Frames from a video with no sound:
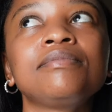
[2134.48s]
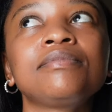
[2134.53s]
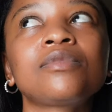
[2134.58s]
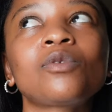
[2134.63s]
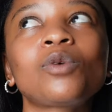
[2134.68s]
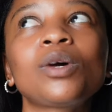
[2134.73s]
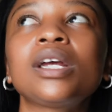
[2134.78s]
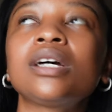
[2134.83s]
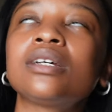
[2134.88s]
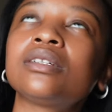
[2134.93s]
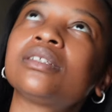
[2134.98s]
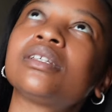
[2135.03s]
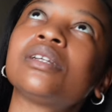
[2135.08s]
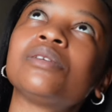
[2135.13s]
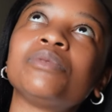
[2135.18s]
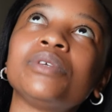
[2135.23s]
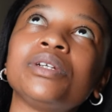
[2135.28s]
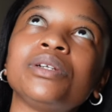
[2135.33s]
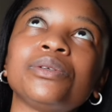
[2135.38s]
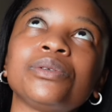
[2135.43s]
What else
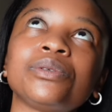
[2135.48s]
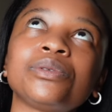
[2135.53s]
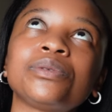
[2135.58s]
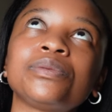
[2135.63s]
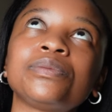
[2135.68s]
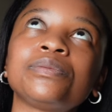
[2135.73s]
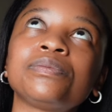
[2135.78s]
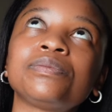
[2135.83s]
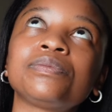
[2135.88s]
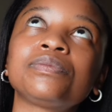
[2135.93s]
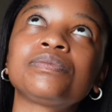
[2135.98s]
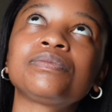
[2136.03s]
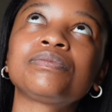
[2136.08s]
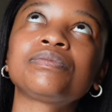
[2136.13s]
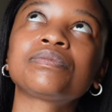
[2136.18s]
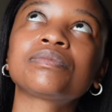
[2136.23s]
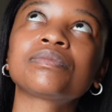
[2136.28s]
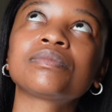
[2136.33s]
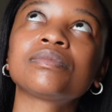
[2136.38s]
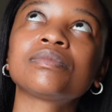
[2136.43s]
didn't we do?
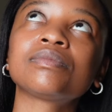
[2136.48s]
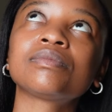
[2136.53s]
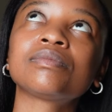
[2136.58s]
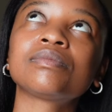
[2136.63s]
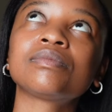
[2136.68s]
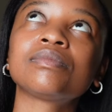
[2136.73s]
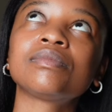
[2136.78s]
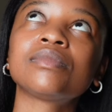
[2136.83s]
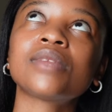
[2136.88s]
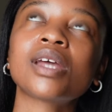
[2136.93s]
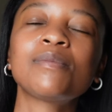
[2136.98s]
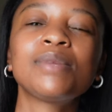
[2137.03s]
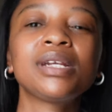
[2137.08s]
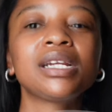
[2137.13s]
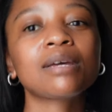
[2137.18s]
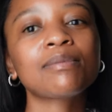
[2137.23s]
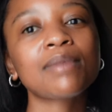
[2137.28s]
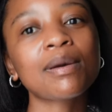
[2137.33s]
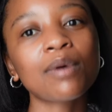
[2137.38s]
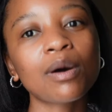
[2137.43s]
I mean,
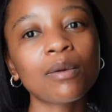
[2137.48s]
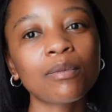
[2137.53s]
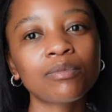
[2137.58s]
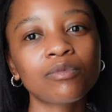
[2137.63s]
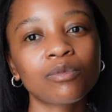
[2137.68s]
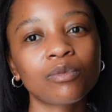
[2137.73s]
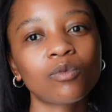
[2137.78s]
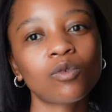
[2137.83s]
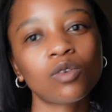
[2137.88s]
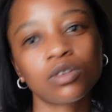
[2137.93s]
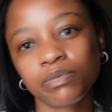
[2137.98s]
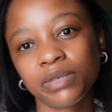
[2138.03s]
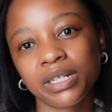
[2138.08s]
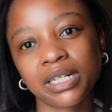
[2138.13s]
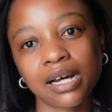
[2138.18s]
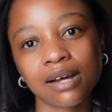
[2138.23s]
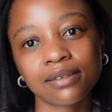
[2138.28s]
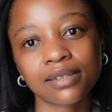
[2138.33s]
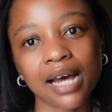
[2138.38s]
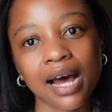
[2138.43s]
like my mom walked me
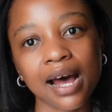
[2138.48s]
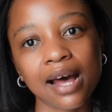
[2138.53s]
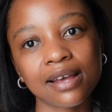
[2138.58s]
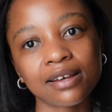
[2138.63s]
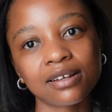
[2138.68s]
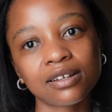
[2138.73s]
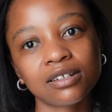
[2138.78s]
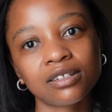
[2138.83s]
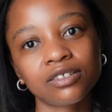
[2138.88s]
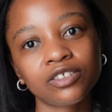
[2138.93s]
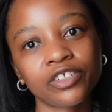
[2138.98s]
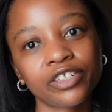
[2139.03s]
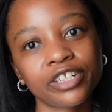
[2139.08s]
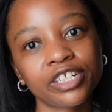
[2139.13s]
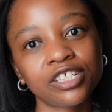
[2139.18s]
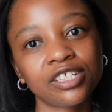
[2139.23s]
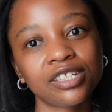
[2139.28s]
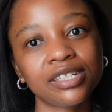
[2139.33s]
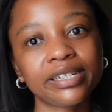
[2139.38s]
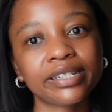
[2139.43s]
down the aisle.
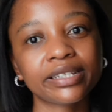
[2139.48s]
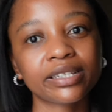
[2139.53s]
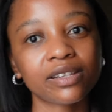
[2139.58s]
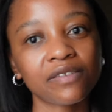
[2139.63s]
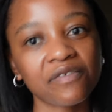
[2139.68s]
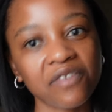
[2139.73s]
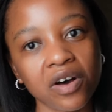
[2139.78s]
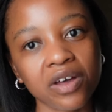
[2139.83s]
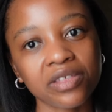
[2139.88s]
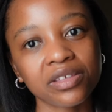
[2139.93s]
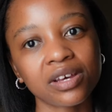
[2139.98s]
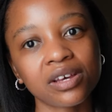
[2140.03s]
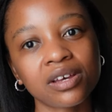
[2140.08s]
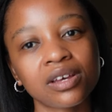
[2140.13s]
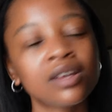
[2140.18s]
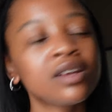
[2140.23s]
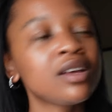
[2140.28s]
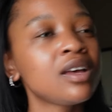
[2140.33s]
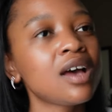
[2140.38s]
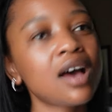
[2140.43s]
Traditionally it's the father.
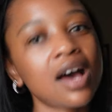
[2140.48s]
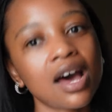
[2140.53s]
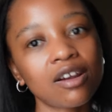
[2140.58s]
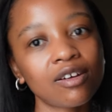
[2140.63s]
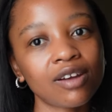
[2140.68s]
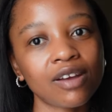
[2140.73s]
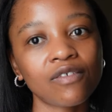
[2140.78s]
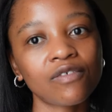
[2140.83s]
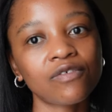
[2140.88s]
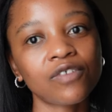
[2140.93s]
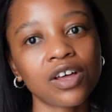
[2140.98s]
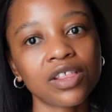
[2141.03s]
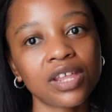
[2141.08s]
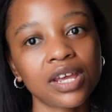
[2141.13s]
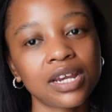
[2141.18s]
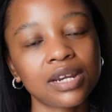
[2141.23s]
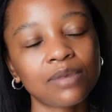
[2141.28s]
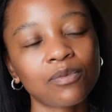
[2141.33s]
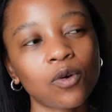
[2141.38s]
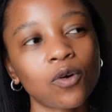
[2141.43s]
I don't have a father
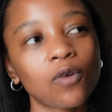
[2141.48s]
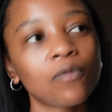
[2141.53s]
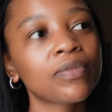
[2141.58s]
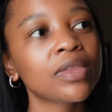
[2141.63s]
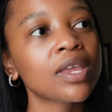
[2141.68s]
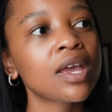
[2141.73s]
anymore.